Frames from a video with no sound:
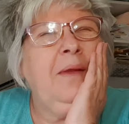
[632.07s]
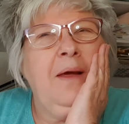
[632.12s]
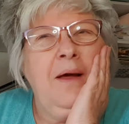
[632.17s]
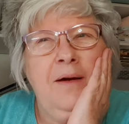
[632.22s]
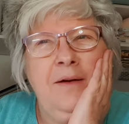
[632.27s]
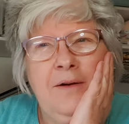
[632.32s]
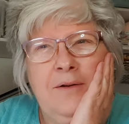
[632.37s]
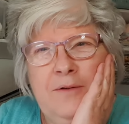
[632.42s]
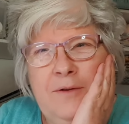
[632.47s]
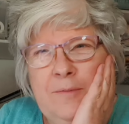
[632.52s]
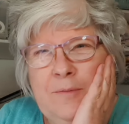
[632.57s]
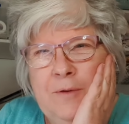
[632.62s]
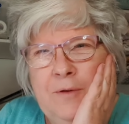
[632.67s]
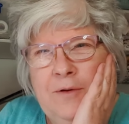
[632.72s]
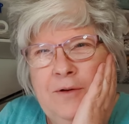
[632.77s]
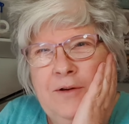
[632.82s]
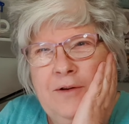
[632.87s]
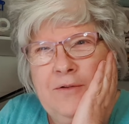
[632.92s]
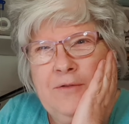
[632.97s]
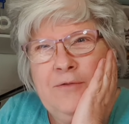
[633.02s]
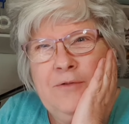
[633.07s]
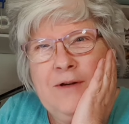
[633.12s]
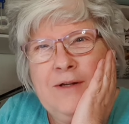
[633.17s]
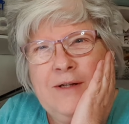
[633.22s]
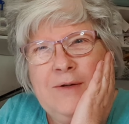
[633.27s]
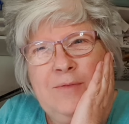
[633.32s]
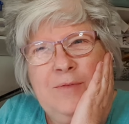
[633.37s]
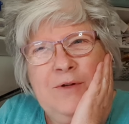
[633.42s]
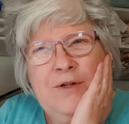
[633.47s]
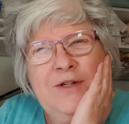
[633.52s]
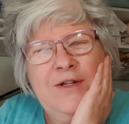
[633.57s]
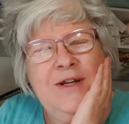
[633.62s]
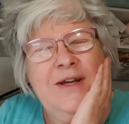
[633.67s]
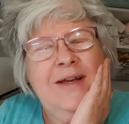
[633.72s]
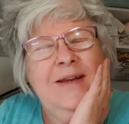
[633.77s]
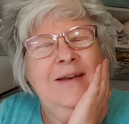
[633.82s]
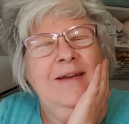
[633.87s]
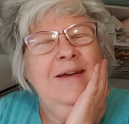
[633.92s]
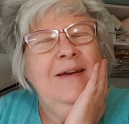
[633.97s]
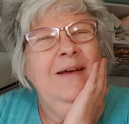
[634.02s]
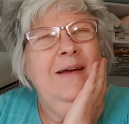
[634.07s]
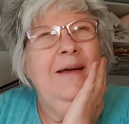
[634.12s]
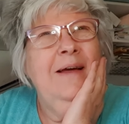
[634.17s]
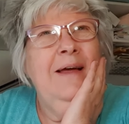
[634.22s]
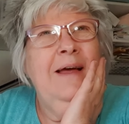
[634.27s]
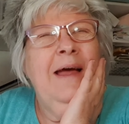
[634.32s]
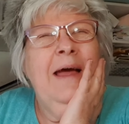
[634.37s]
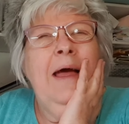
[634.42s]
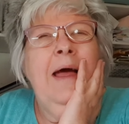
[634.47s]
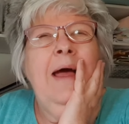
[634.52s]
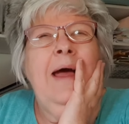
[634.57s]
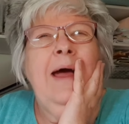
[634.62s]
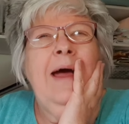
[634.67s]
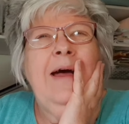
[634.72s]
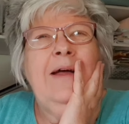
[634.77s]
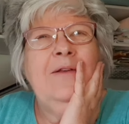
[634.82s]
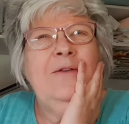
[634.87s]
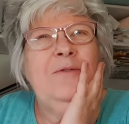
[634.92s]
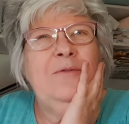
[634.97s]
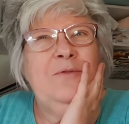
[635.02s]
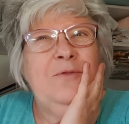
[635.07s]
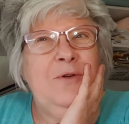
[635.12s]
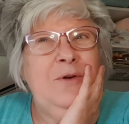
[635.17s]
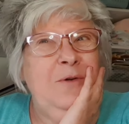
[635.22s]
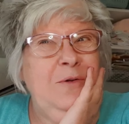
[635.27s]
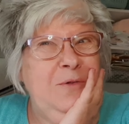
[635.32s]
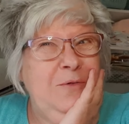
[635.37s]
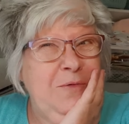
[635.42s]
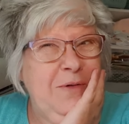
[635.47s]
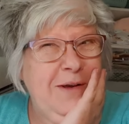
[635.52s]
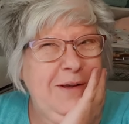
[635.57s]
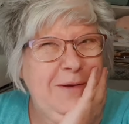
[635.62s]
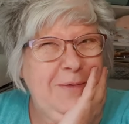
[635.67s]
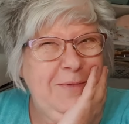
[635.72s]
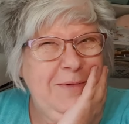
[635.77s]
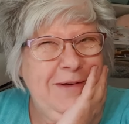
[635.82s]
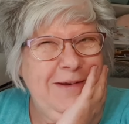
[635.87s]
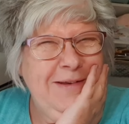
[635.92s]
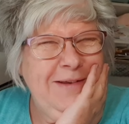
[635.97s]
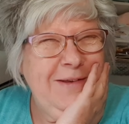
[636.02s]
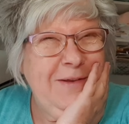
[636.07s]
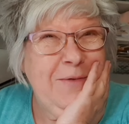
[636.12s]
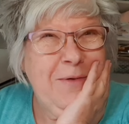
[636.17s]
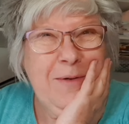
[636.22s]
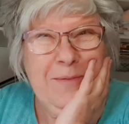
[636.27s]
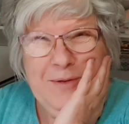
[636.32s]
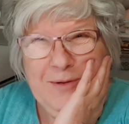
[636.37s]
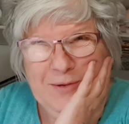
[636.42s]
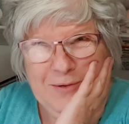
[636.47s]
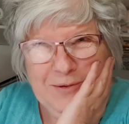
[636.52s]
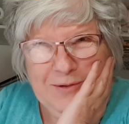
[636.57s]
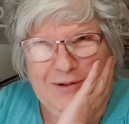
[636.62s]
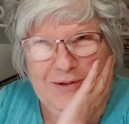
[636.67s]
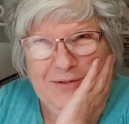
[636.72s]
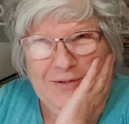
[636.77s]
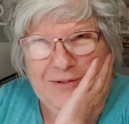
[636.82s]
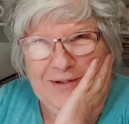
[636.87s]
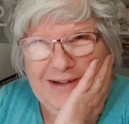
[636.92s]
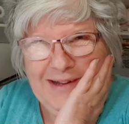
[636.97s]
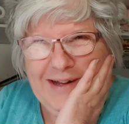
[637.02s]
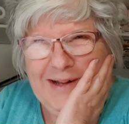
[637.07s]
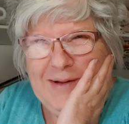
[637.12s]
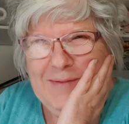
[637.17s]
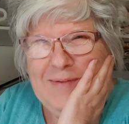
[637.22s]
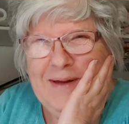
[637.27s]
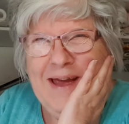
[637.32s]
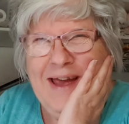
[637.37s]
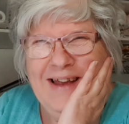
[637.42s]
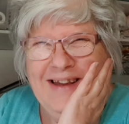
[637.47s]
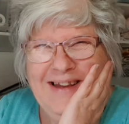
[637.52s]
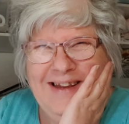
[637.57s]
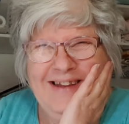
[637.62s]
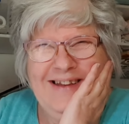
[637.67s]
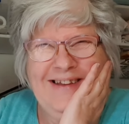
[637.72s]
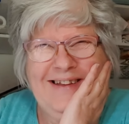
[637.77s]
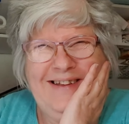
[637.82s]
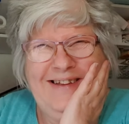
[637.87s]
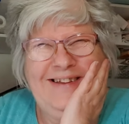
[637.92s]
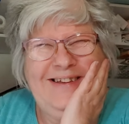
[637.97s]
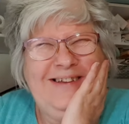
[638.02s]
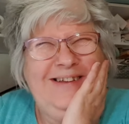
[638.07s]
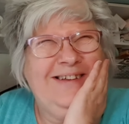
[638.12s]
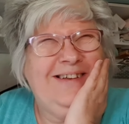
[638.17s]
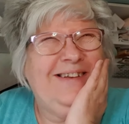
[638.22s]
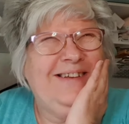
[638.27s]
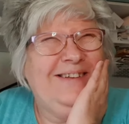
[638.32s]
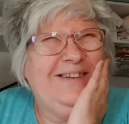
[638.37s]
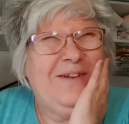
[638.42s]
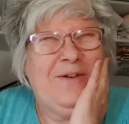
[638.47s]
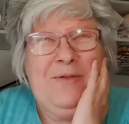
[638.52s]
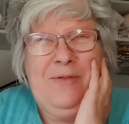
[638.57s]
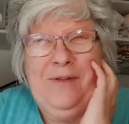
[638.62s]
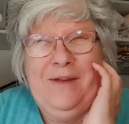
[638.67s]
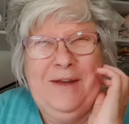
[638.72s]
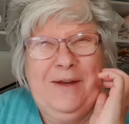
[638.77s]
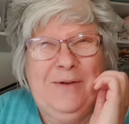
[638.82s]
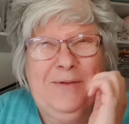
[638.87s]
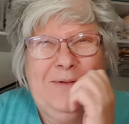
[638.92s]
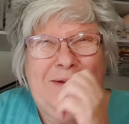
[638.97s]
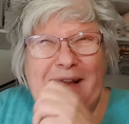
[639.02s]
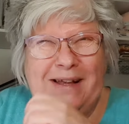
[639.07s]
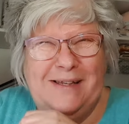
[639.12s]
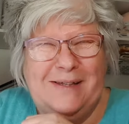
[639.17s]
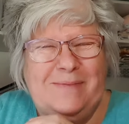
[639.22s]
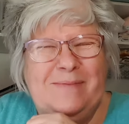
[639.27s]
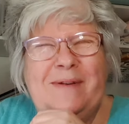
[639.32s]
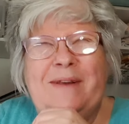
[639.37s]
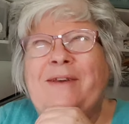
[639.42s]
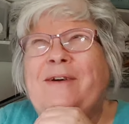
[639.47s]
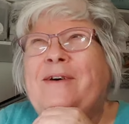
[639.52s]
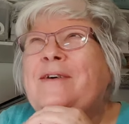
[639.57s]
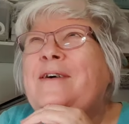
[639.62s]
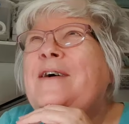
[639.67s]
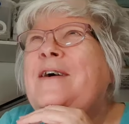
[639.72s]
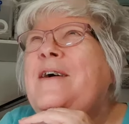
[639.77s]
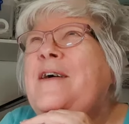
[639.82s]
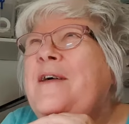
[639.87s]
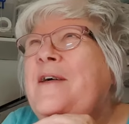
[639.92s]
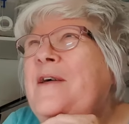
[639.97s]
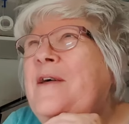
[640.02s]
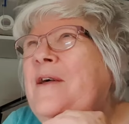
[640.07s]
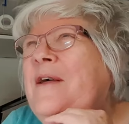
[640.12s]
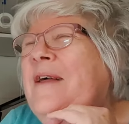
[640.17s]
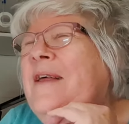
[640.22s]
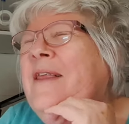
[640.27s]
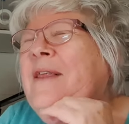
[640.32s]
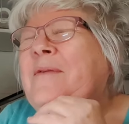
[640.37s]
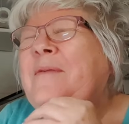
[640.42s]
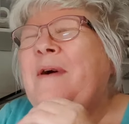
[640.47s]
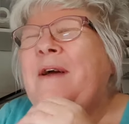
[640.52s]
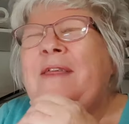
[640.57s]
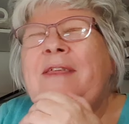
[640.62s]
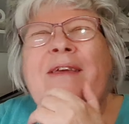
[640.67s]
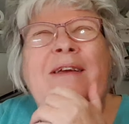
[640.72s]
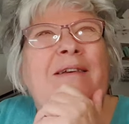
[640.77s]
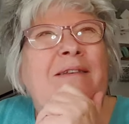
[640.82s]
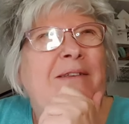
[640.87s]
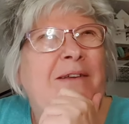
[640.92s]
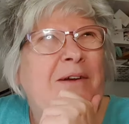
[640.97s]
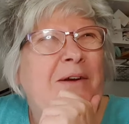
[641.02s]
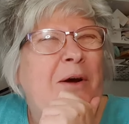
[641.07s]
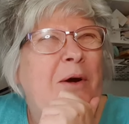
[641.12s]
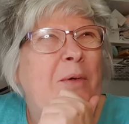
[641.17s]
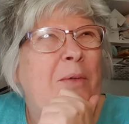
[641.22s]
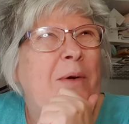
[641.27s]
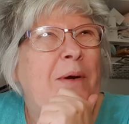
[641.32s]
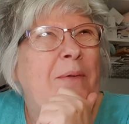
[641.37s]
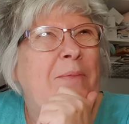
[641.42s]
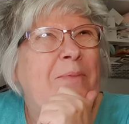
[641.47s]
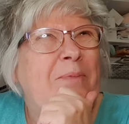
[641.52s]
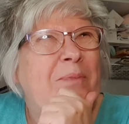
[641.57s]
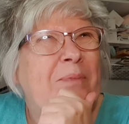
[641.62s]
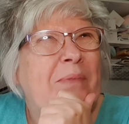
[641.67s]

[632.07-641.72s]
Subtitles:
I got a bottle of raspberry gin and some frozen raspberries, so I'm sorted for a little bit. I don't think it'll last me long, the way things are going.